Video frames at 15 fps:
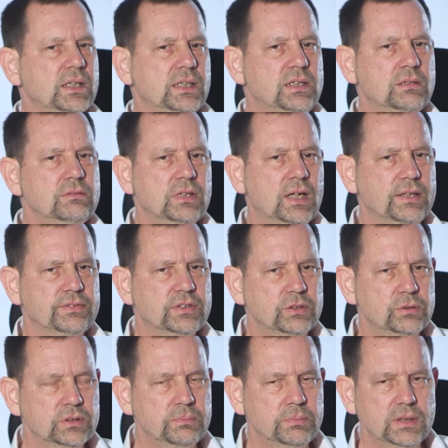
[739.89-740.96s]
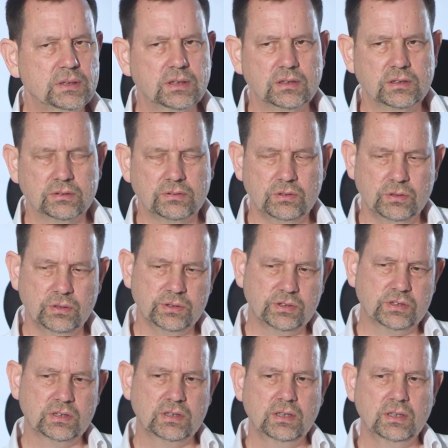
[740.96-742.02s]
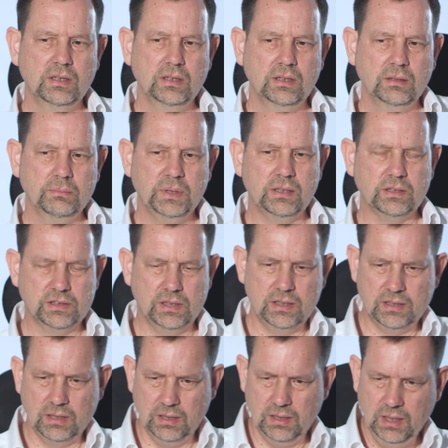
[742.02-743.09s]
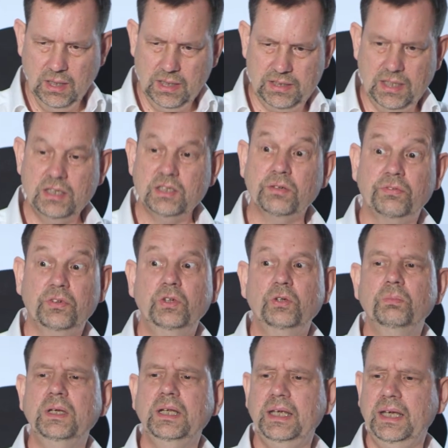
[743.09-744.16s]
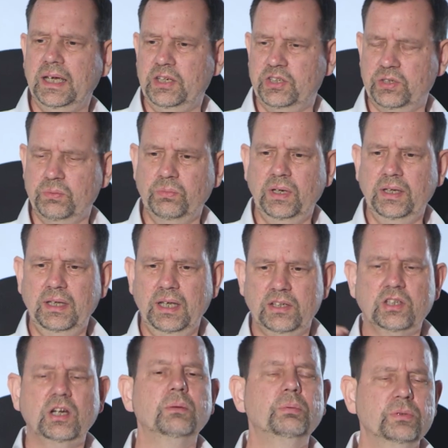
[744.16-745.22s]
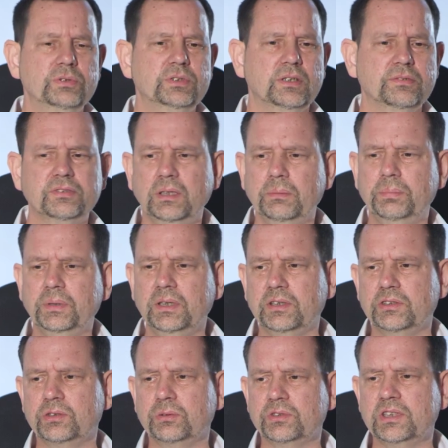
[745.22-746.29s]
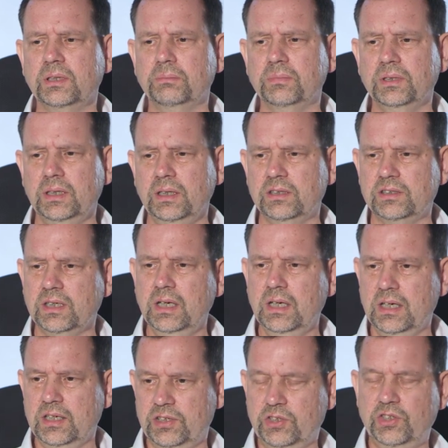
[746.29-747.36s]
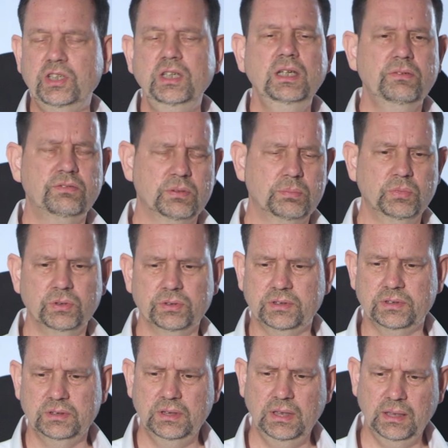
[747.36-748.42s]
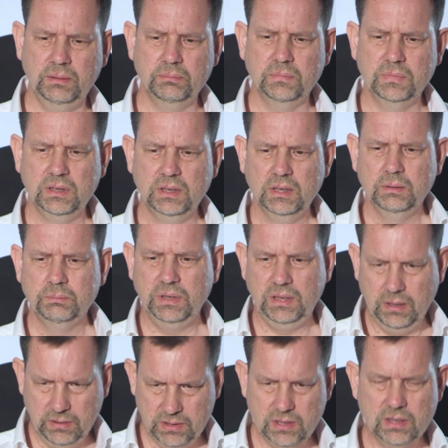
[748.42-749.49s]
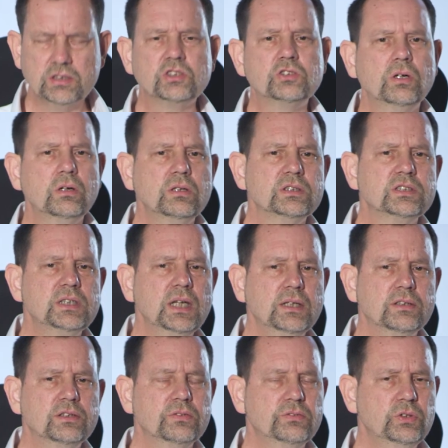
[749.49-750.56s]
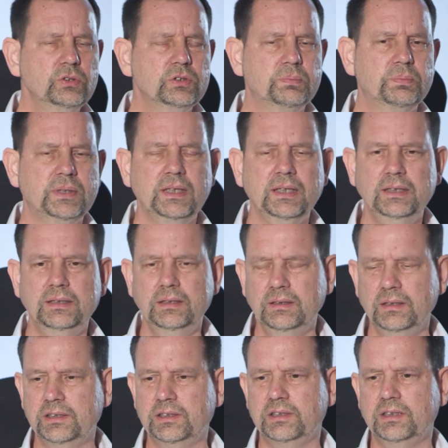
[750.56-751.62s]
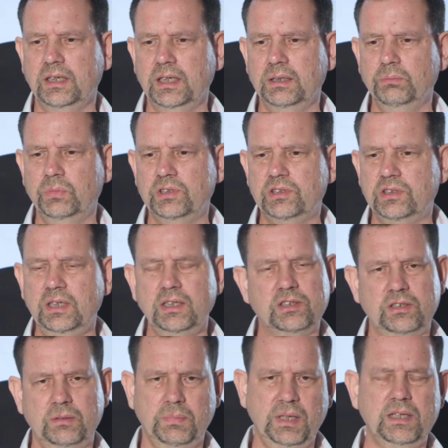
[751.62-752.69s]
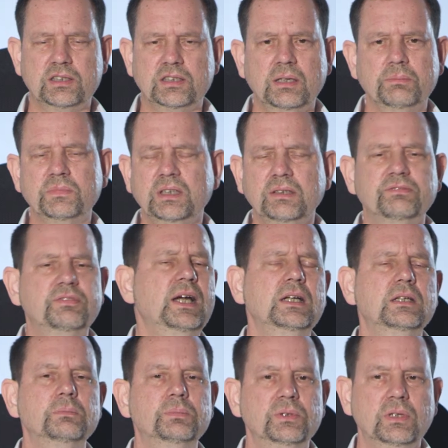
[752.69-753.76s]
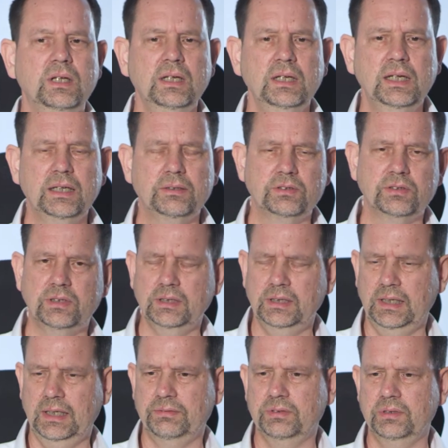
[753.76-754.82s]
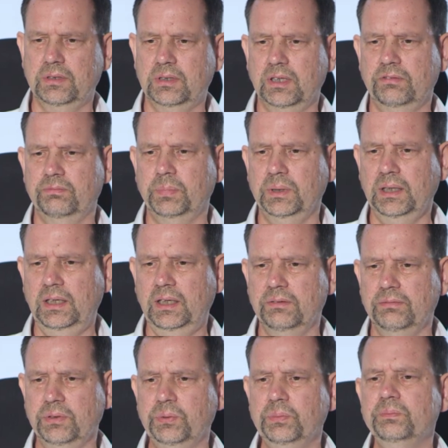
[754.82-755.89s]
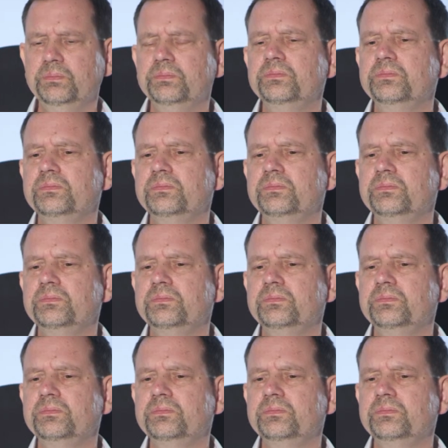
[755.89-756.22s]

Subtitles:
They don't like to admit it, of course, because there's a sense of humiliation when they're toppled off their perch or somebody has achieved more than them. But there is a strong sense of good pride in this sign which seeks to make something valuable out of the life that they've been given.